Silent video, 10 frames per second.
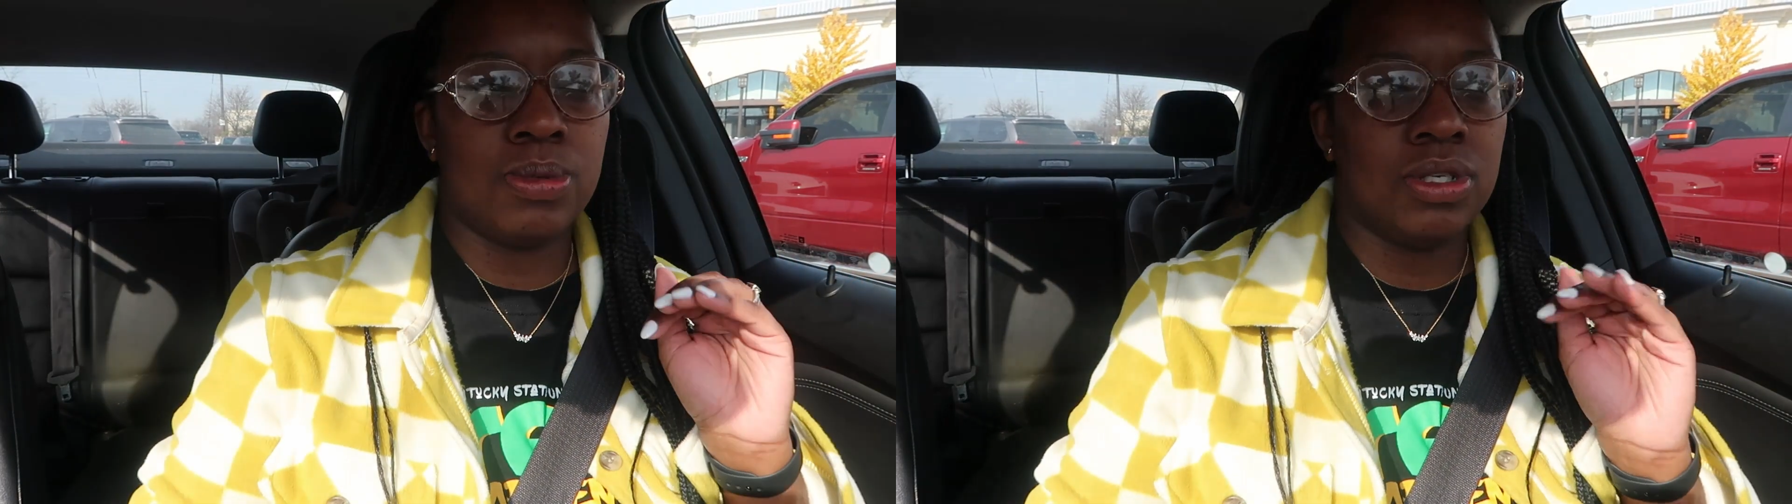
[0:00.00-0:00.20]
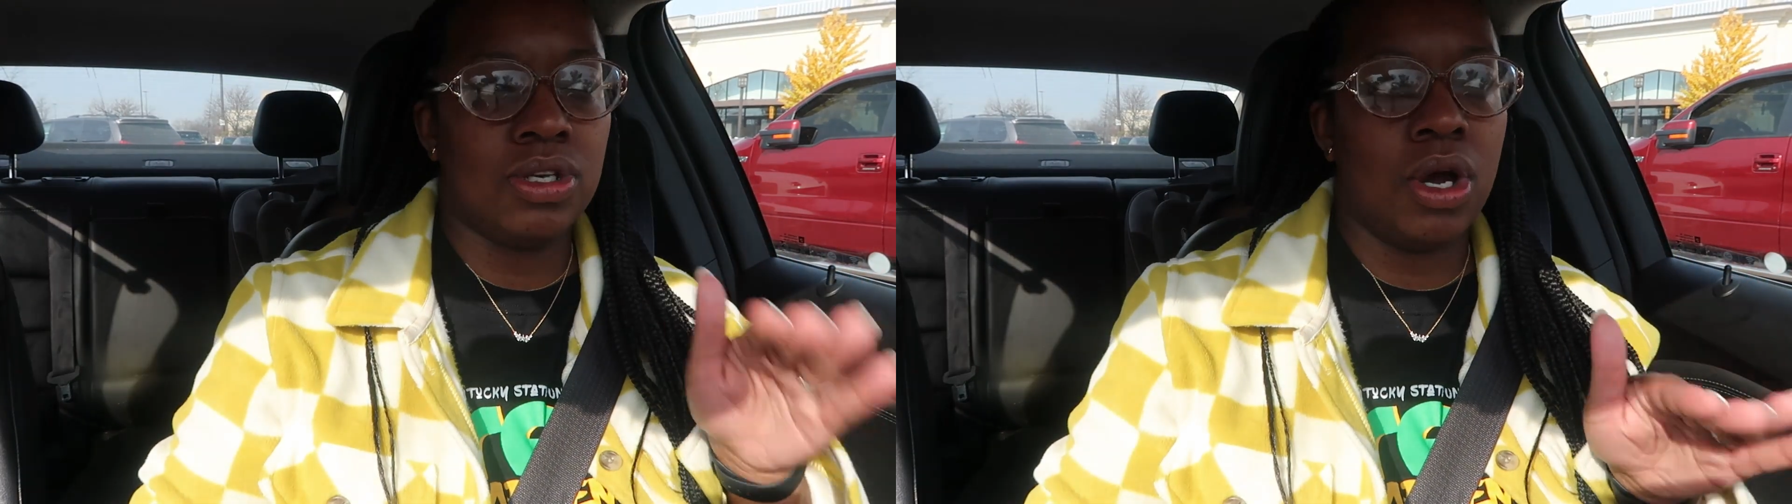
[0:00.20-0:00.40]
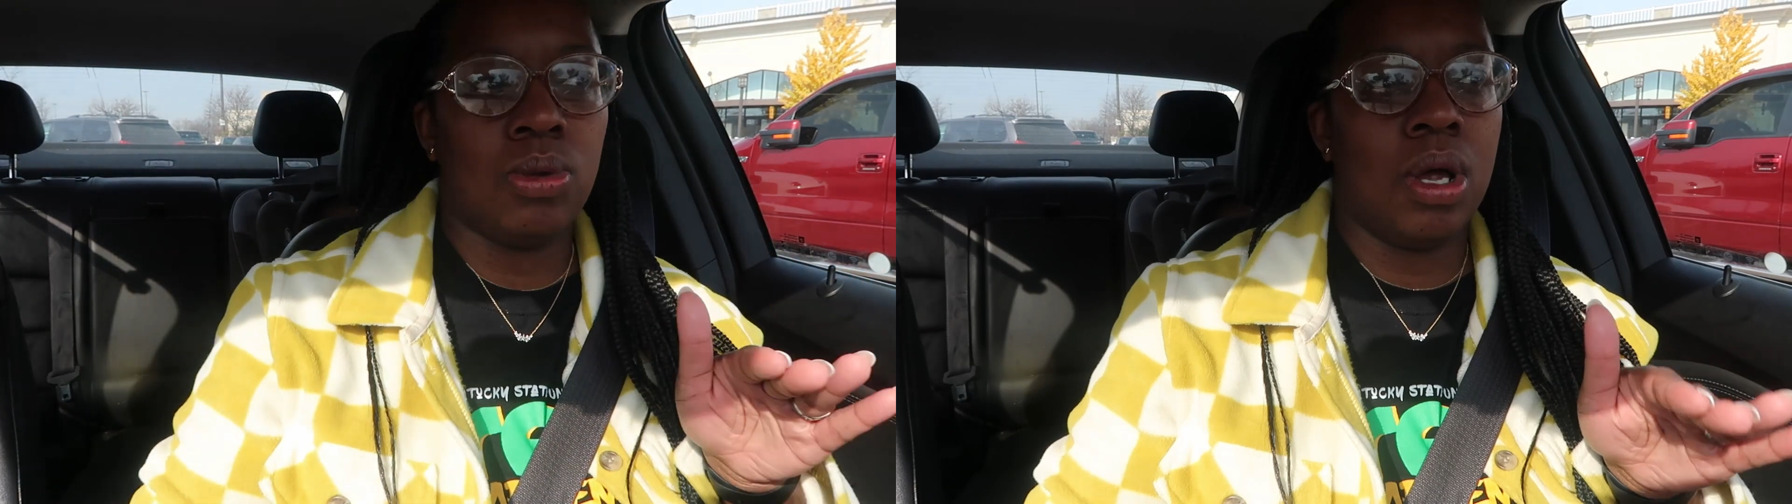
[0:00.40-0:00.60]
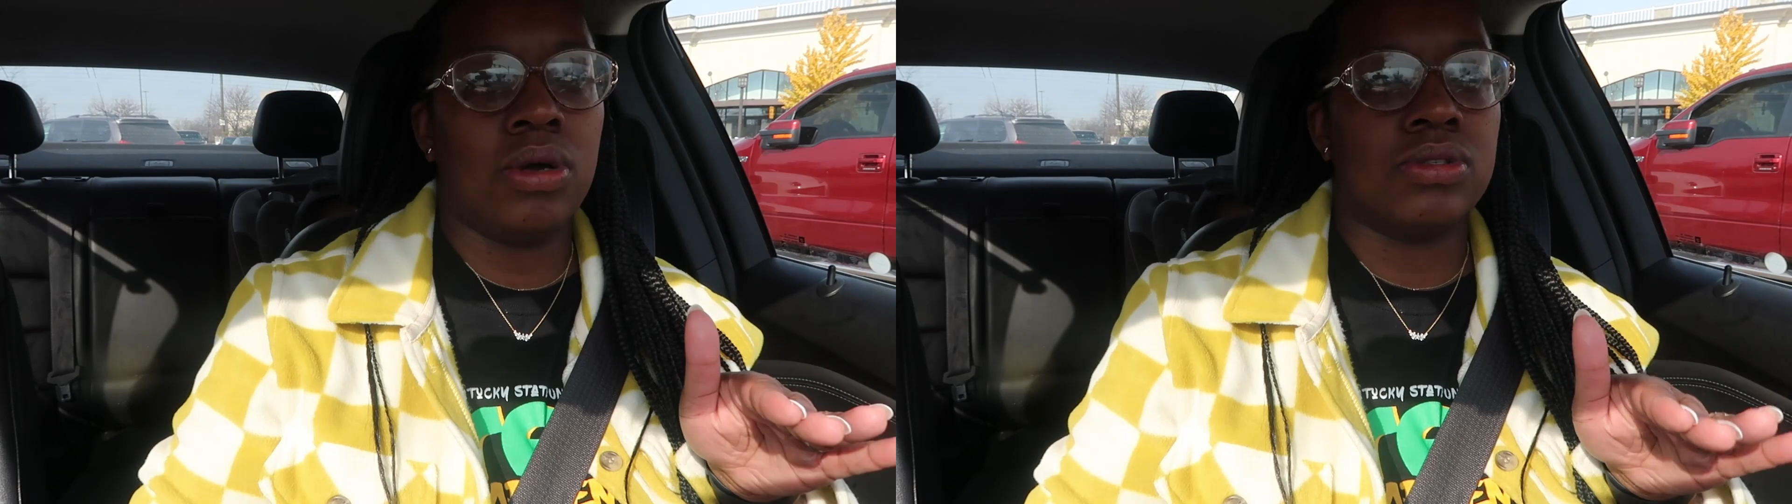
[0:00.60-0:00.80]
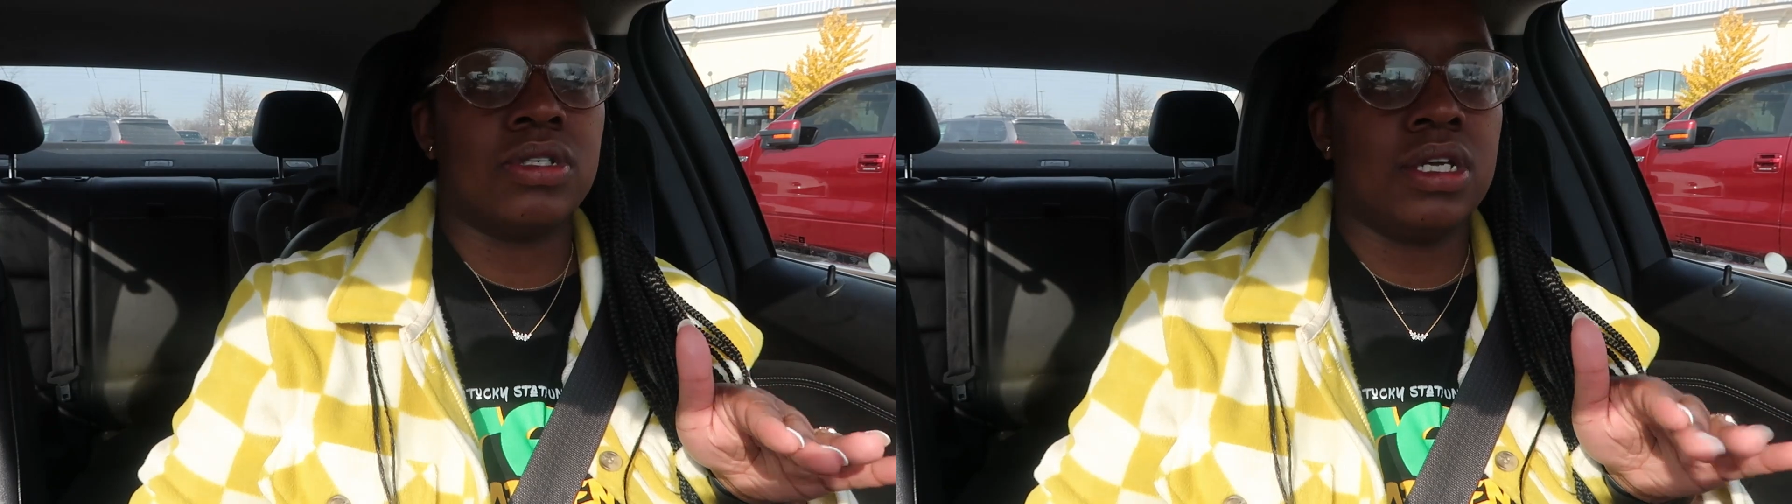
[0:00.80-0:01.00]
but no
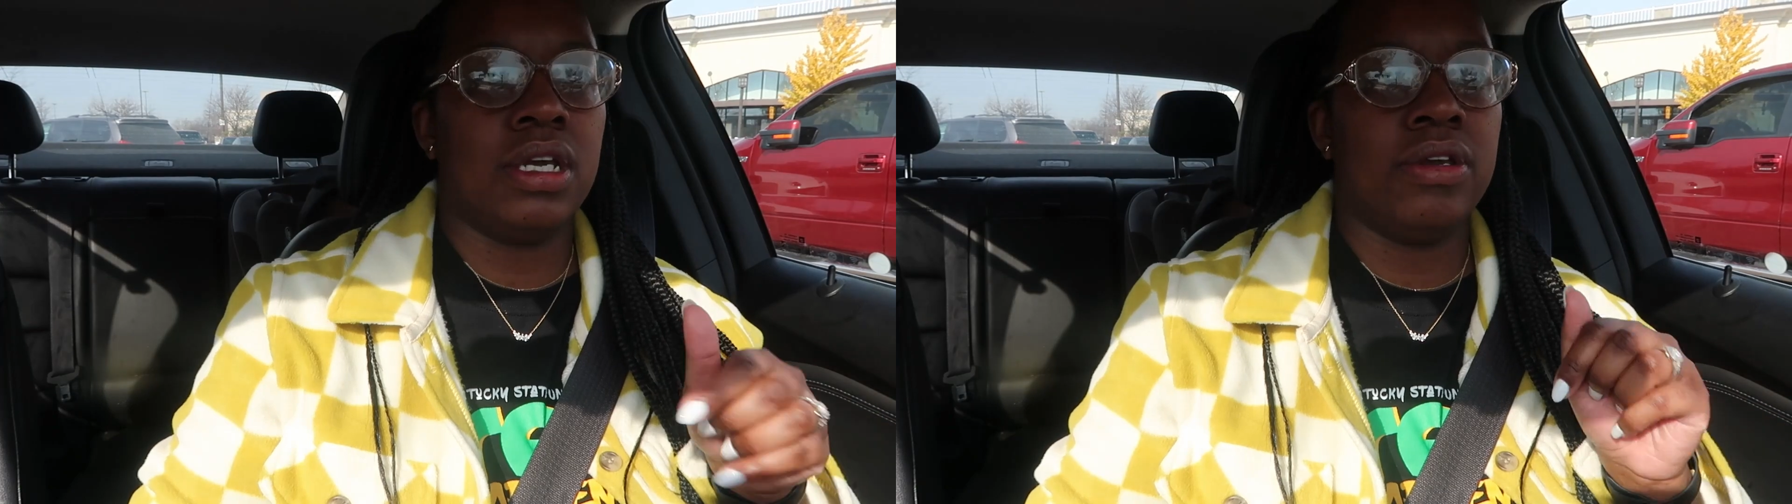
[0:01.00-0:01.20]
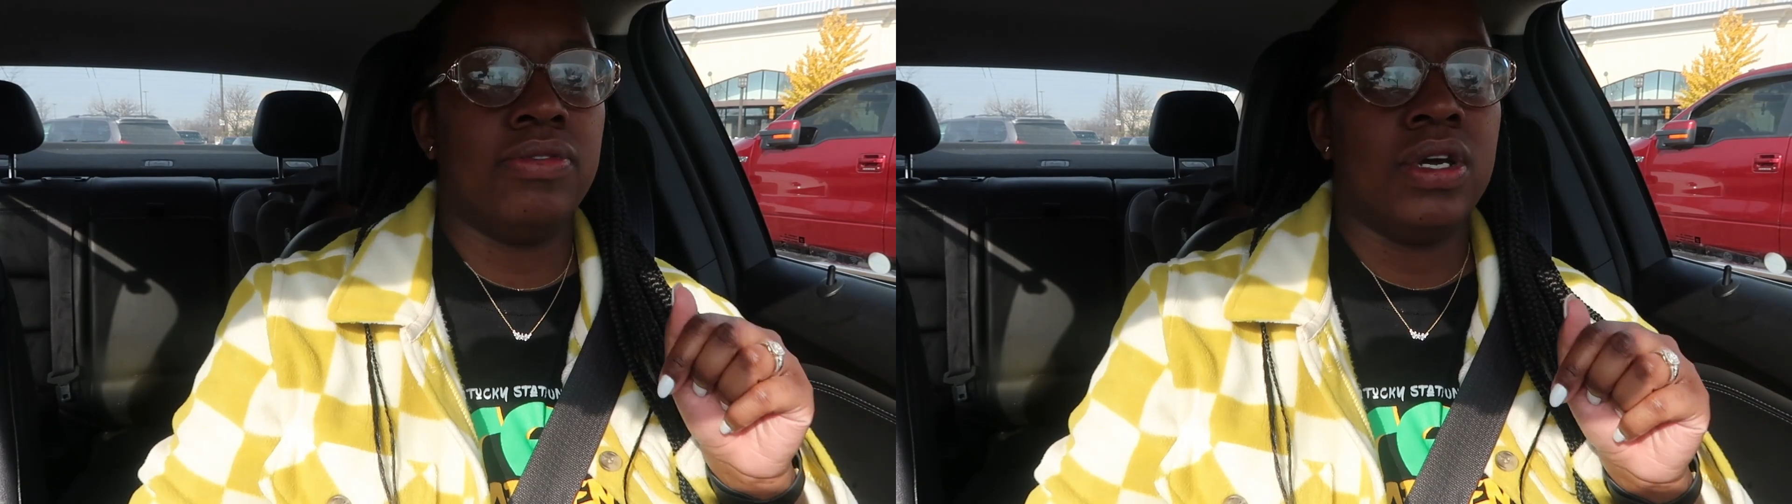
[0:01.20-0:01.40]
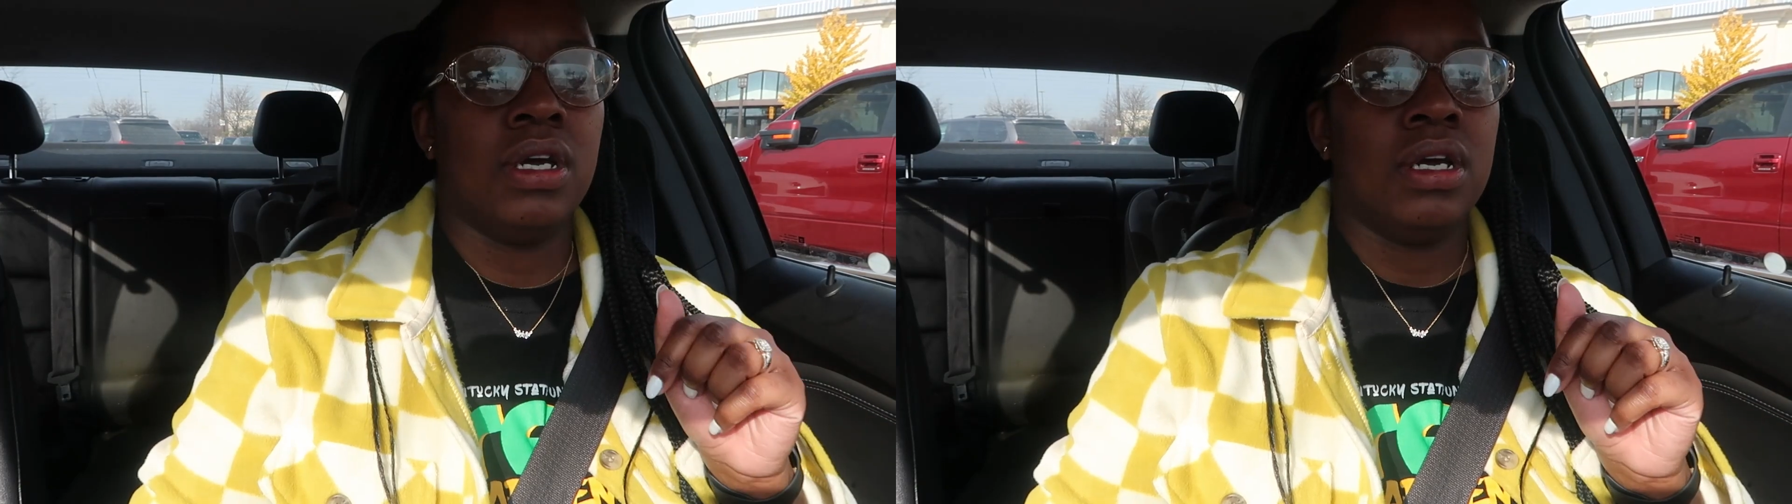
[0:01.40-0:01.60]
long sleeve.